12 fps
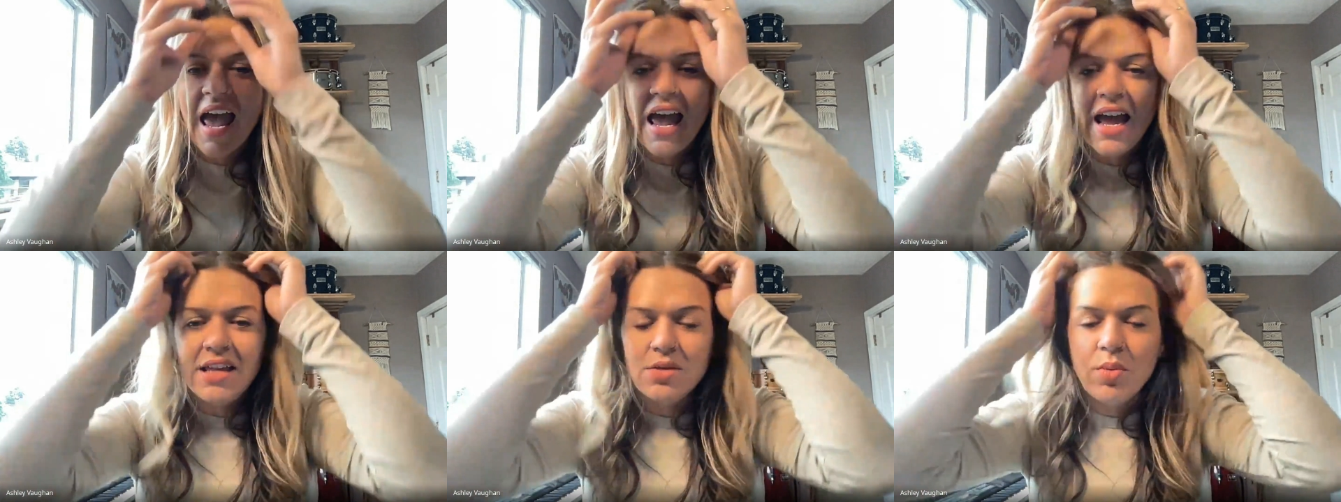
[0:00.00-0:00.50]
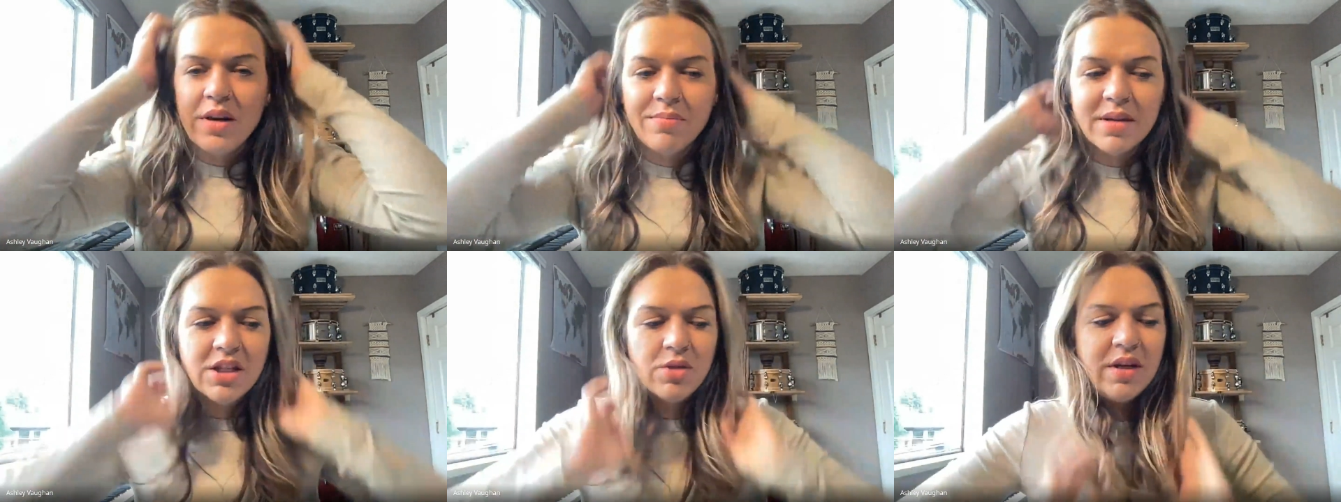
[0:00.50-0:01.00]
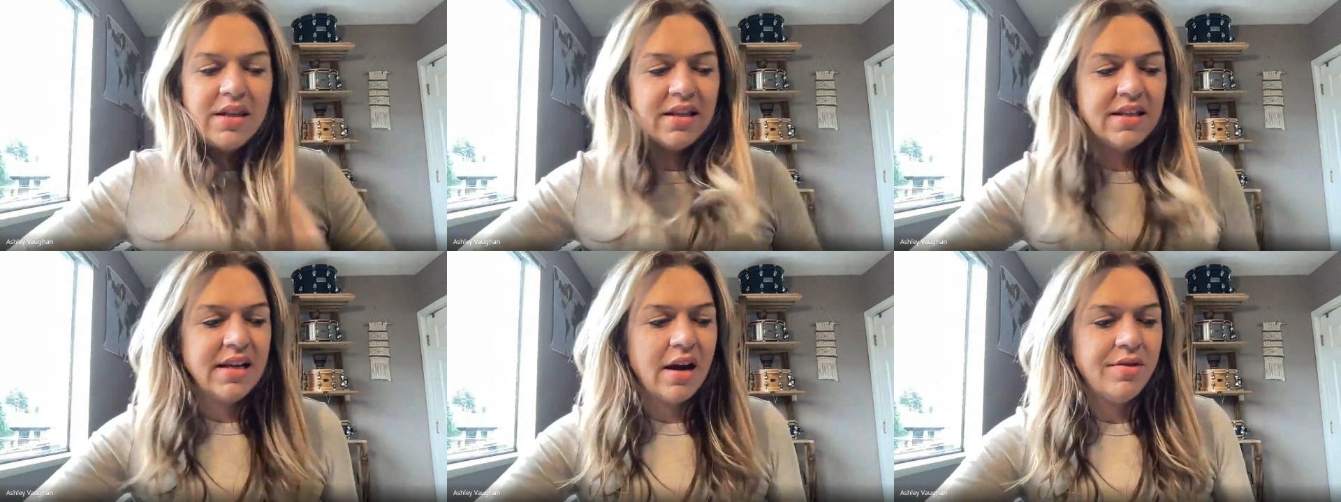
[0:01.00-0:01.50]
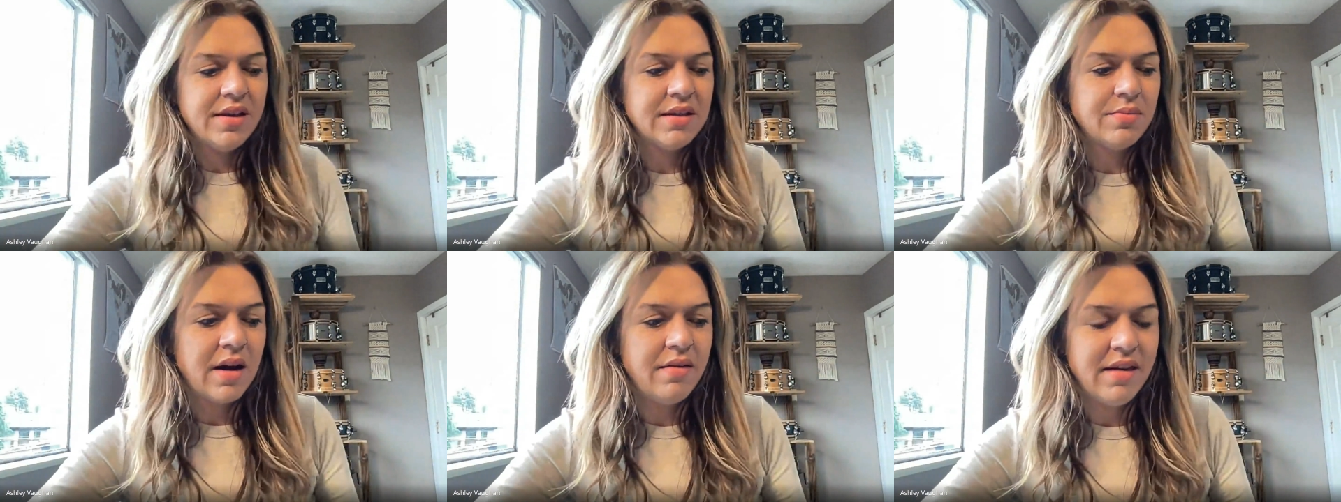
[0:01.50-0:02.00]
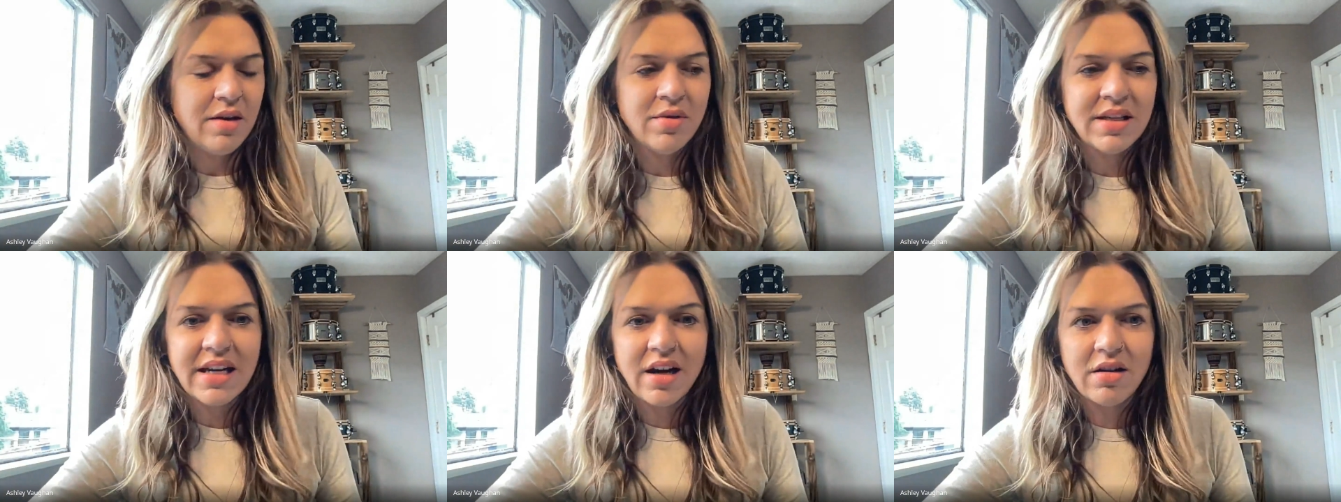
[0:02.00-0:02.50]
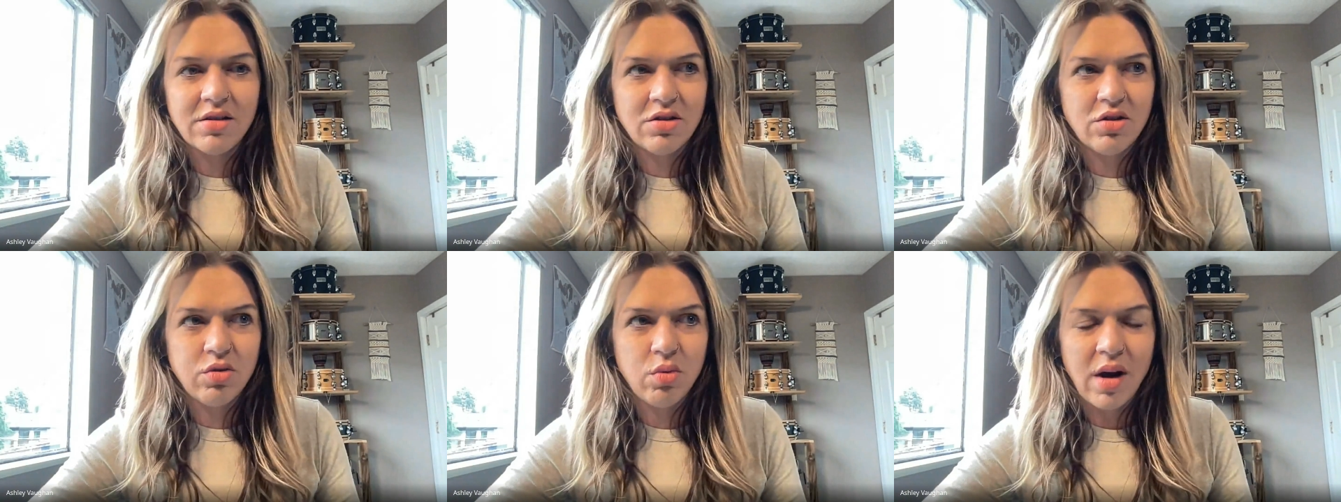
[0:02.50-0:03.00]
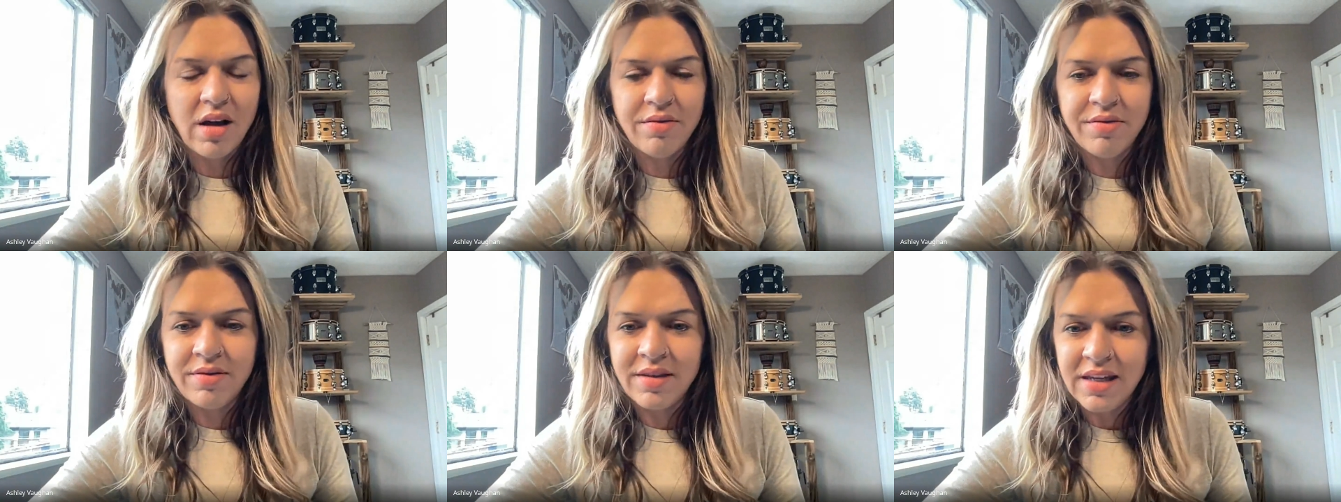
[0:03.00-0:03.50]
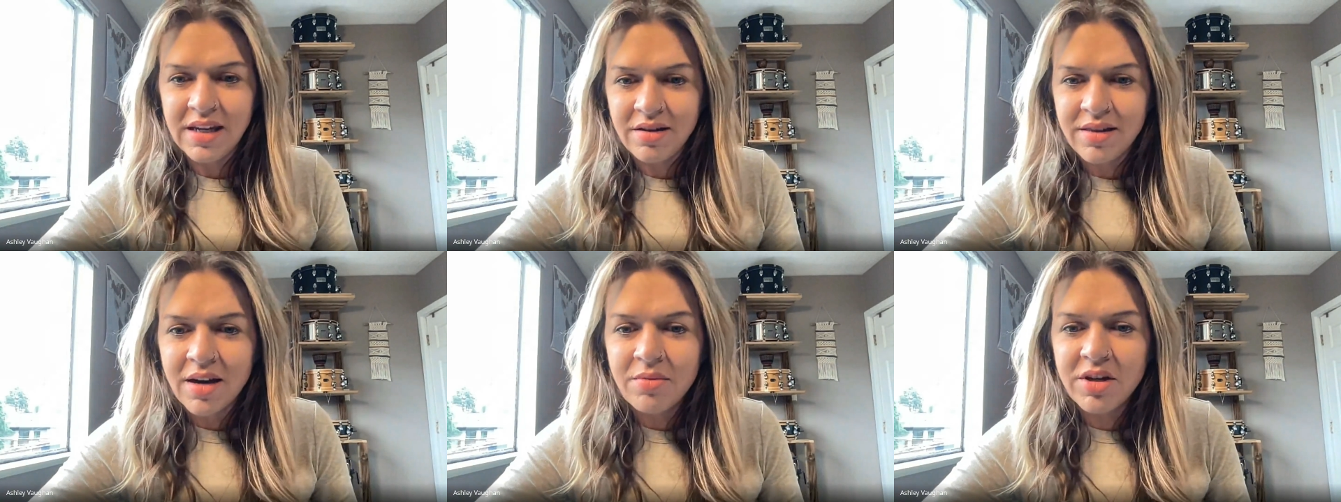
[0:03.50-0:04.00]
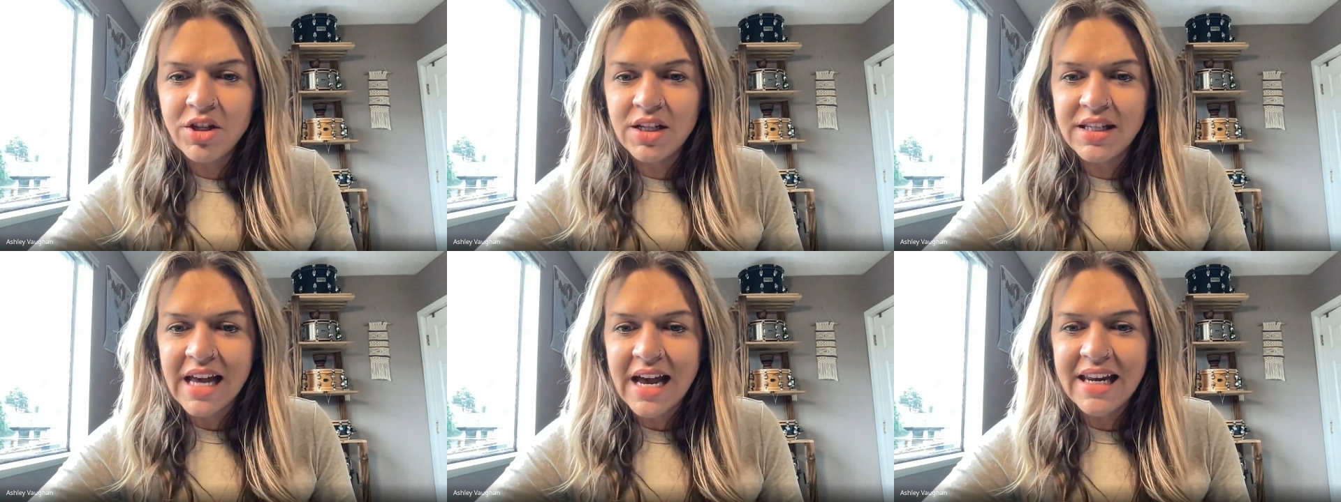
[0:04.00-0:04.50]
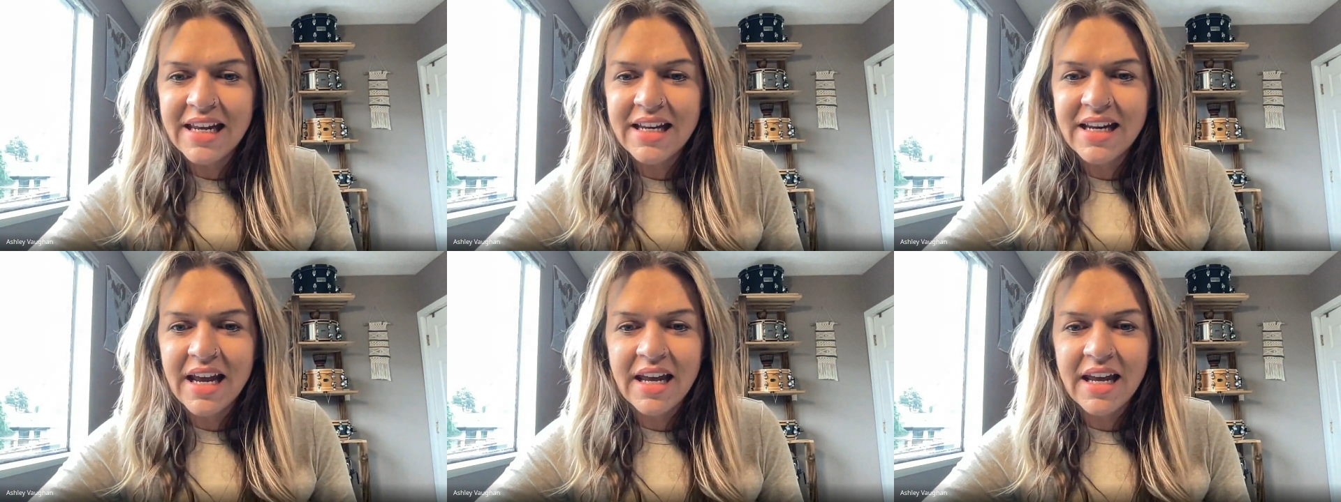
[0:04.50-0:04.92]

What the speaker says: And we've been doing this now. This I think was like our 12th year that we just had it.